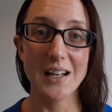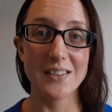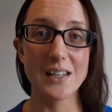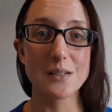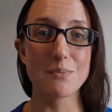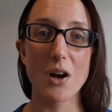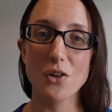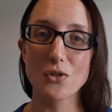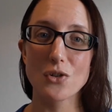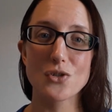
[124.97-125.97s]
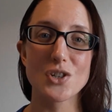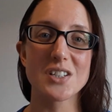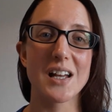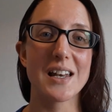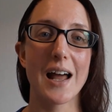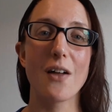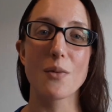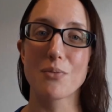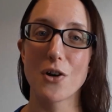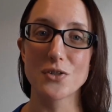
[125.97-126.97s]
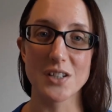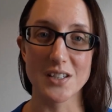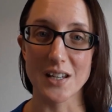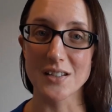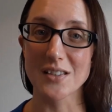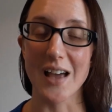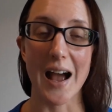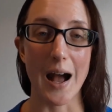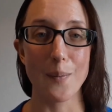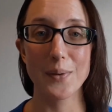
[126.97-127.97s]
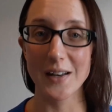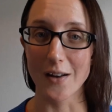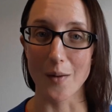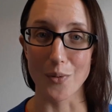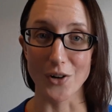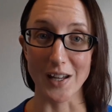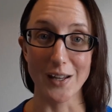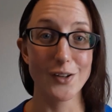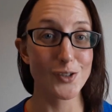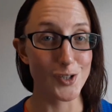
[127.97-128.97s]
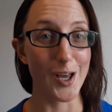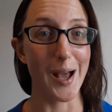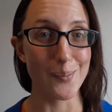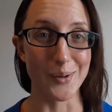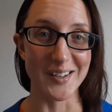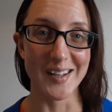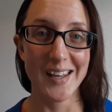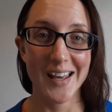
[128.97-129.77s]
These micronutrients allow the processes that happen in our body to happen.